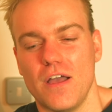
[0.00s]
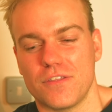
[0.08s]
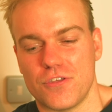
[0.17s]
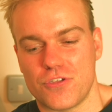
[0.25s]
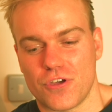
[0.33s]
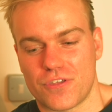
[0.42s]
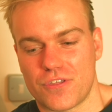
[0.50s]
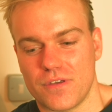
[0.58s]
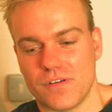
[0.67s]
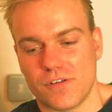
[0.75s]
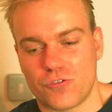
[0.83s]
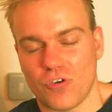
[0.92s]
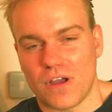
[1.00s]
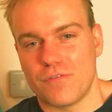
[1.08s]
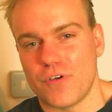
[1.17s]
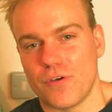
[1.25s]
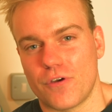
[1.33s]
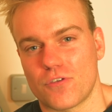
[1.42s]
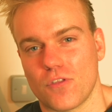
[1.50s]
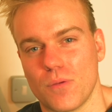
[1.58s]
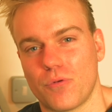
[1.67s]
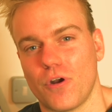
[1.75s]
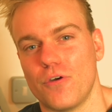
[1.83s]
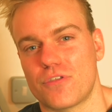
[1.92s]
to just try and focus on the
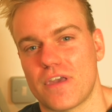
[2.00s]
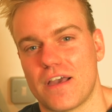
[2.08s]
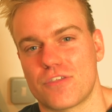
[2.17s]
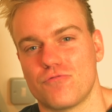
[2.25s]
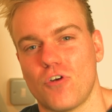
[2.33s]
process